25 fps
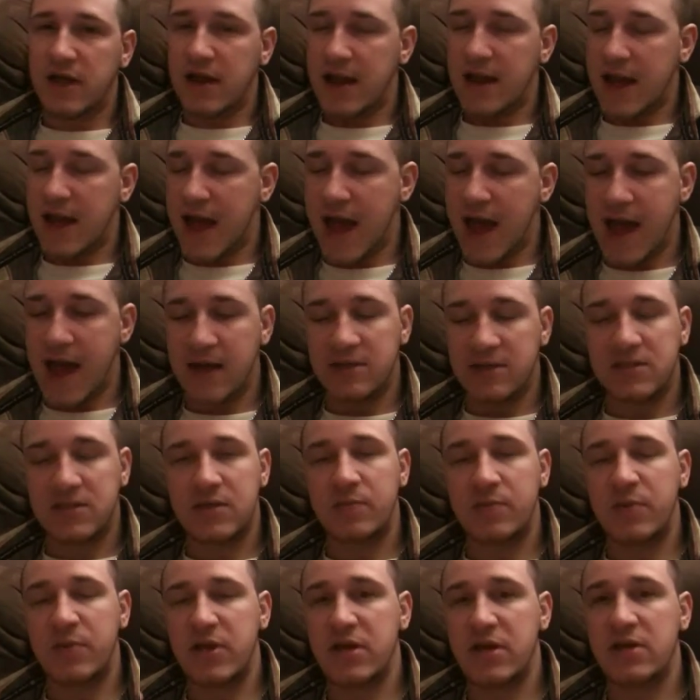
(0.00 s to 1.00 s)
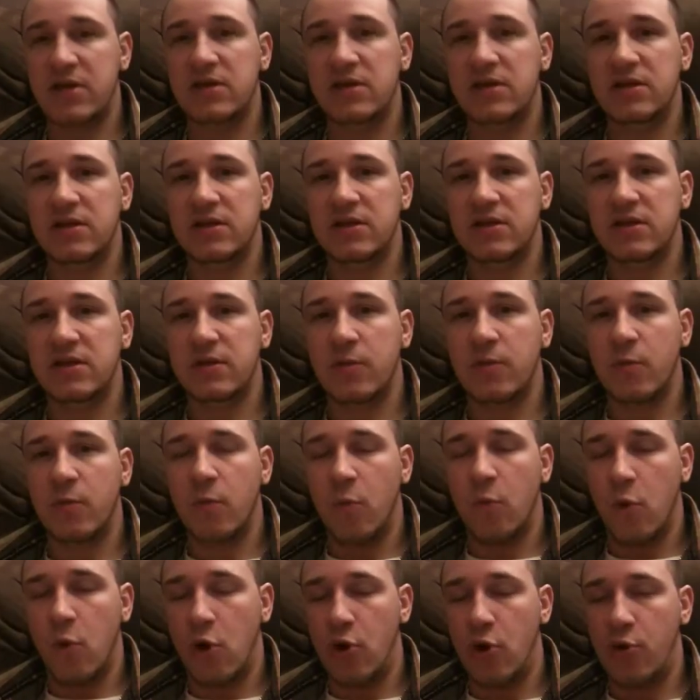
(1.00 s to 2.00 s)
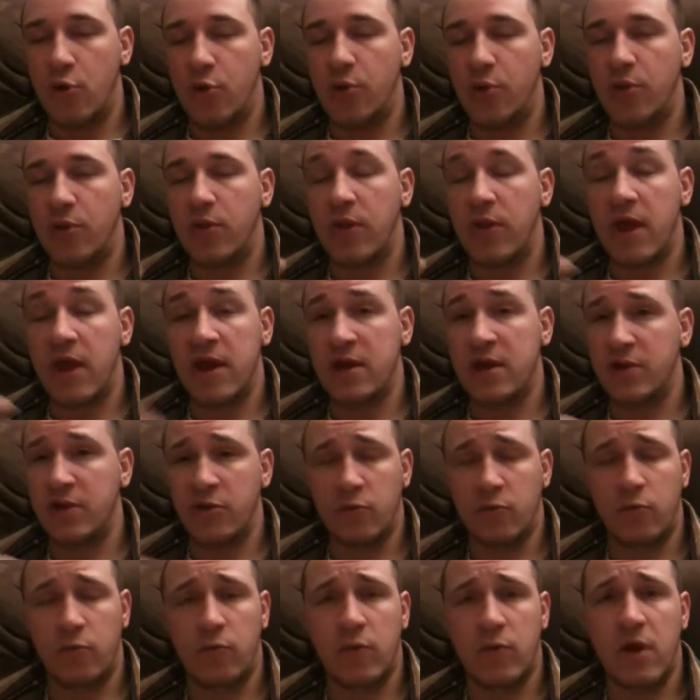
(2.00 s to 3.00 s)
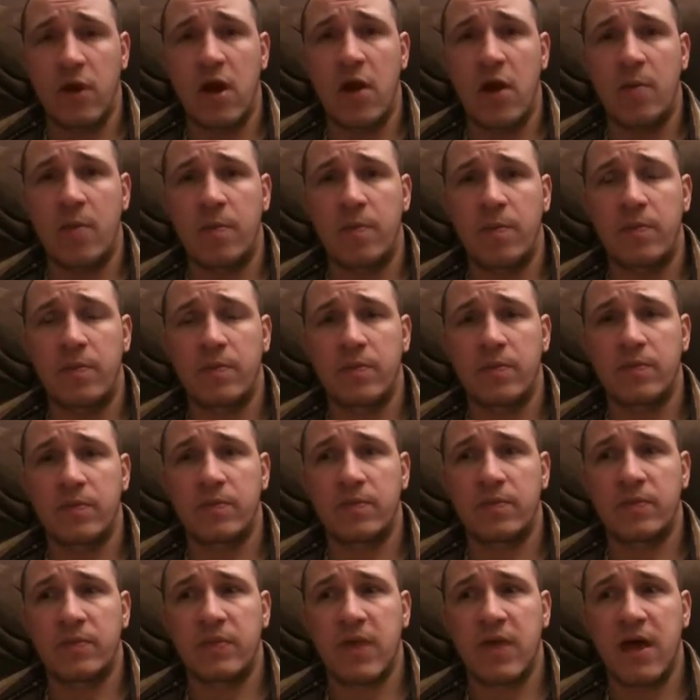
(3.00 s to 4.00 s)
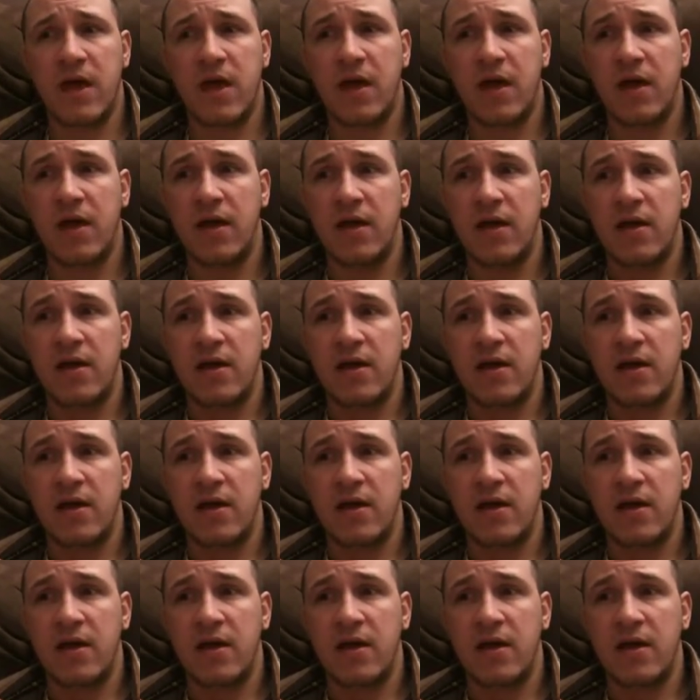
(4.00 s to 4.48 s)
It has to be worth any of the